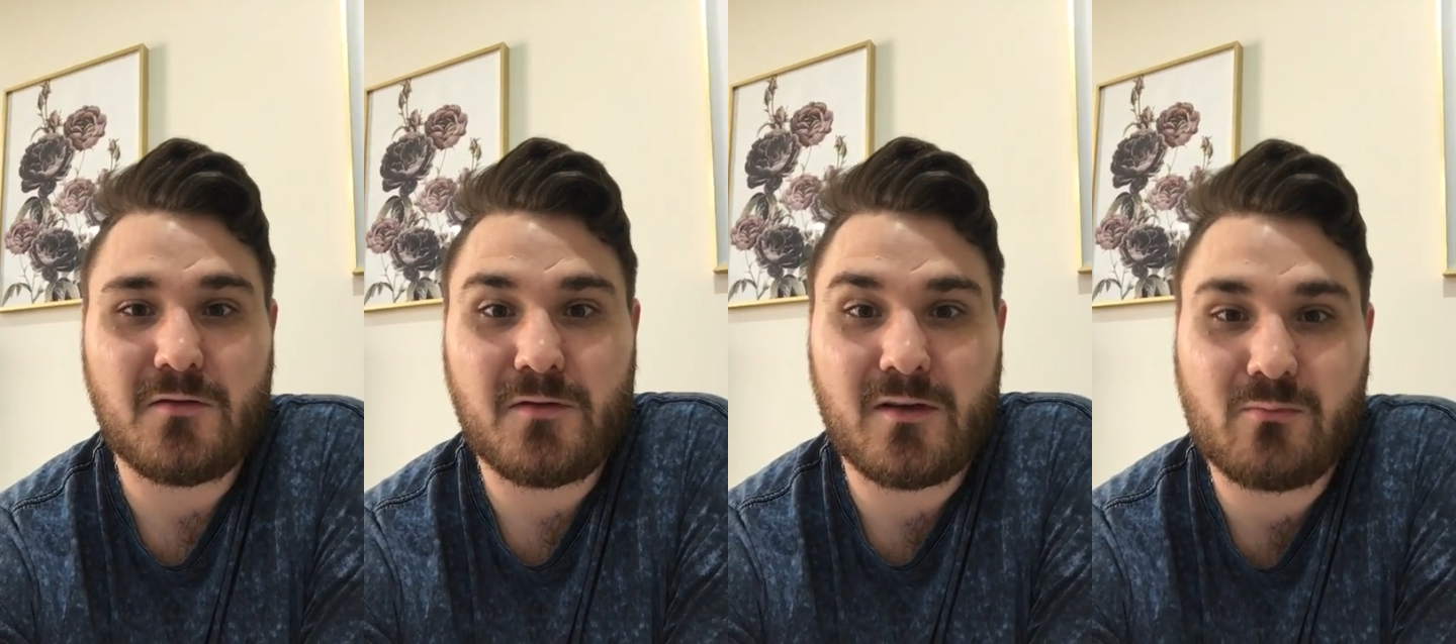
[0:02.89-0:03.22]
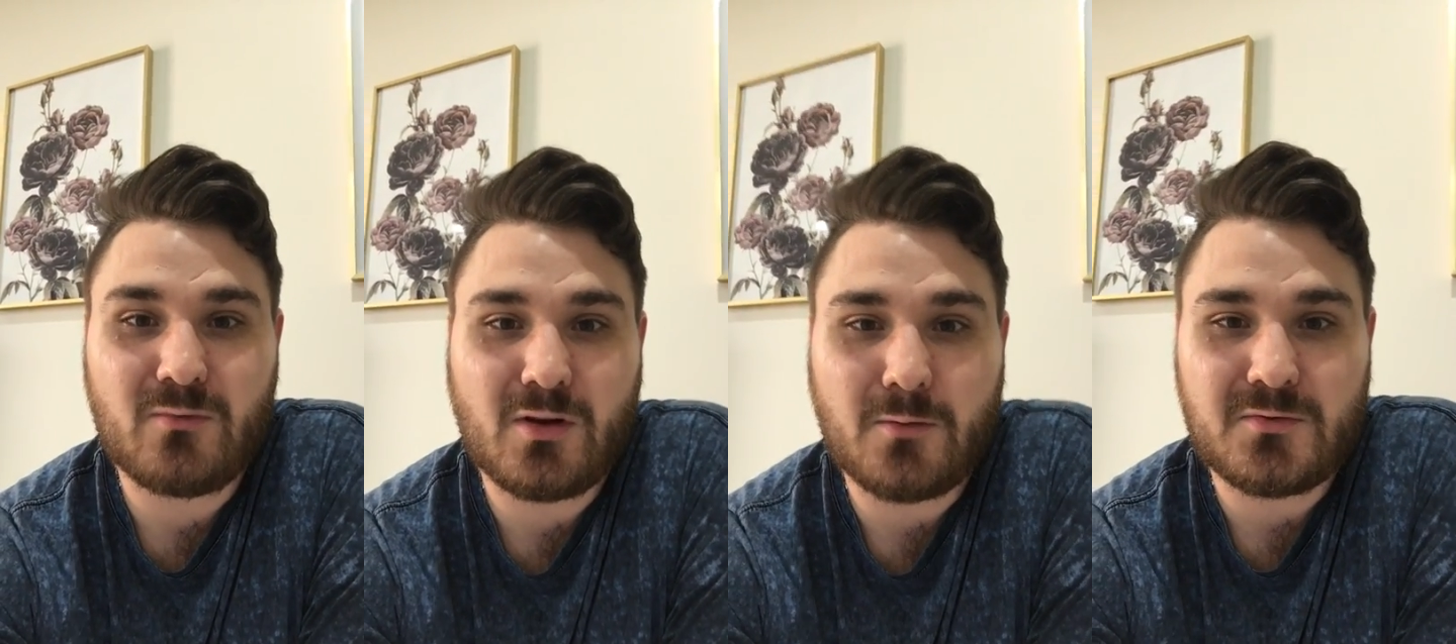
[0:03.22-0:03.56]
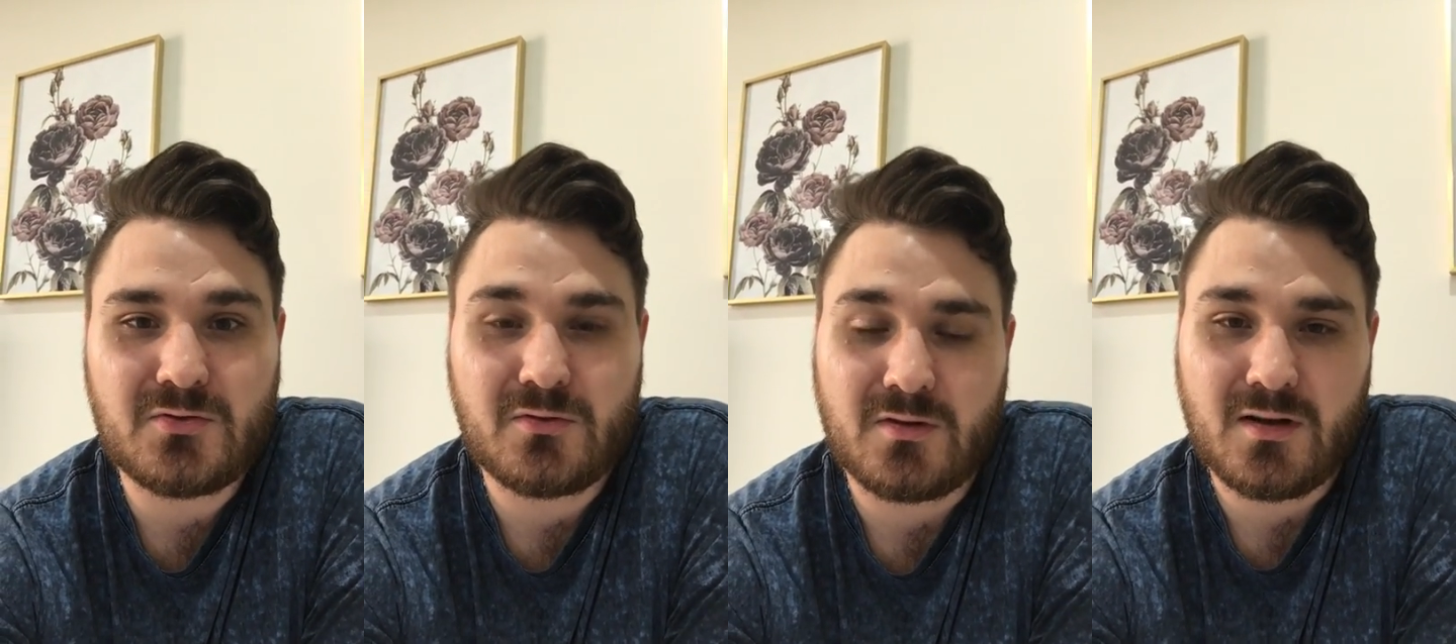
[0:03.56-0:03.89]
for giving me the
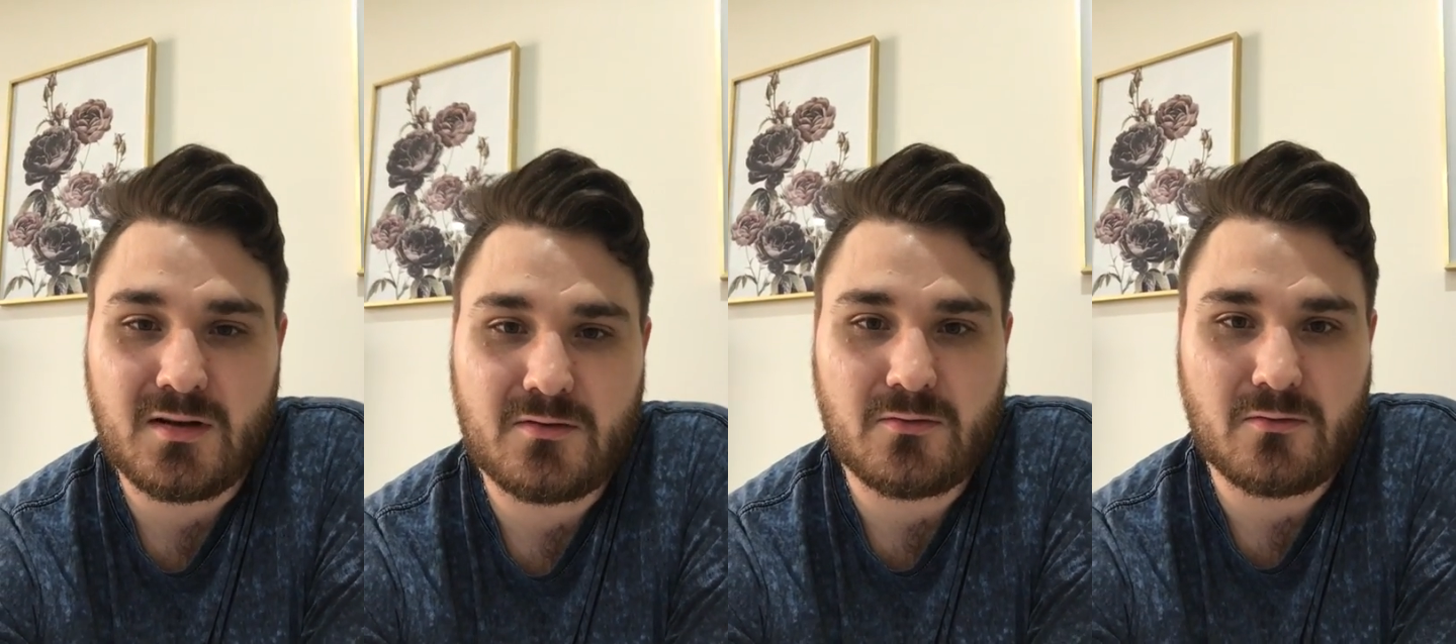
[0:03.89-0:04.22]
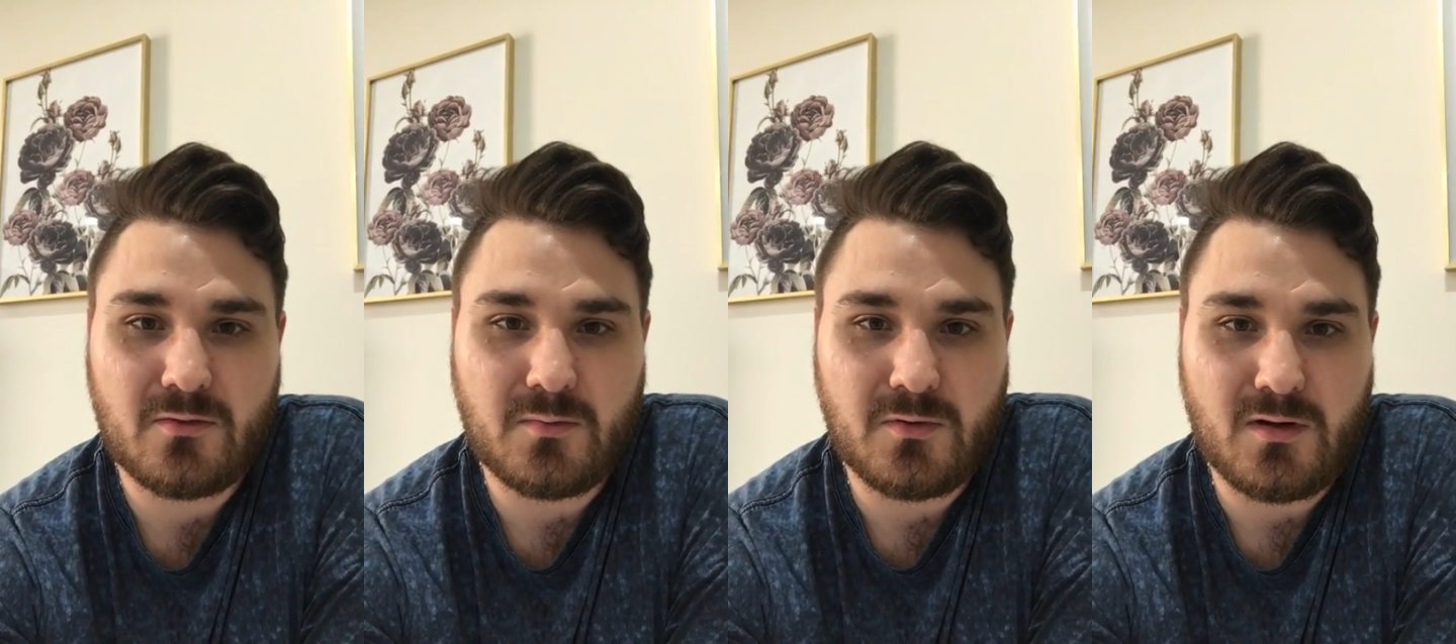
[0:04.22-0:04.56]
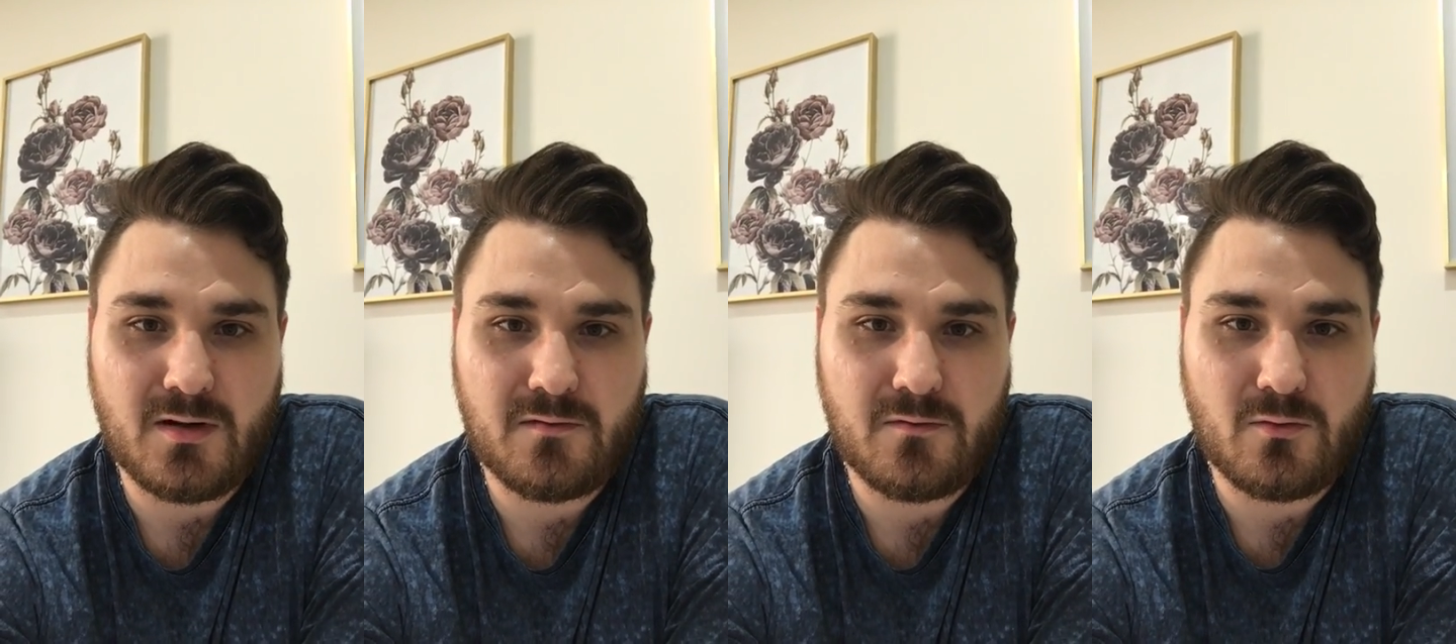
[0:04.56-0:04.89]
opportunity to
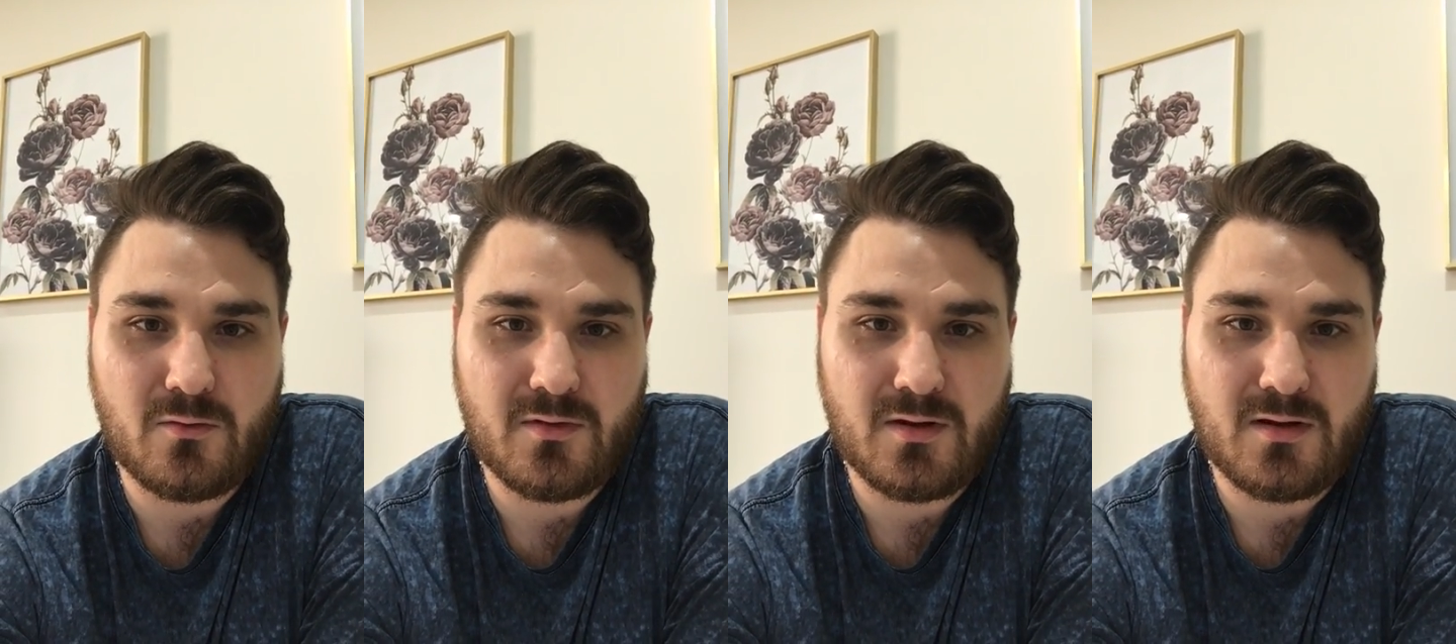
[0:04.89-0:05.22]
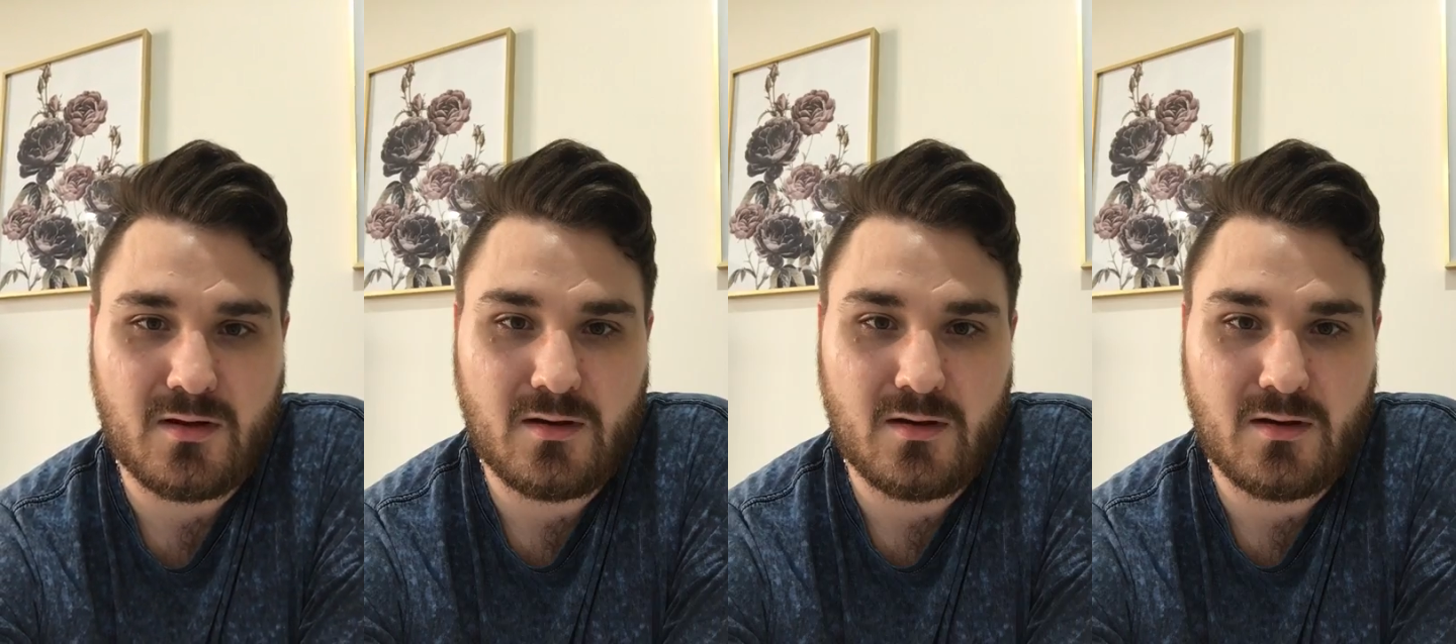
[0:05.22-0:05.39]
apply for the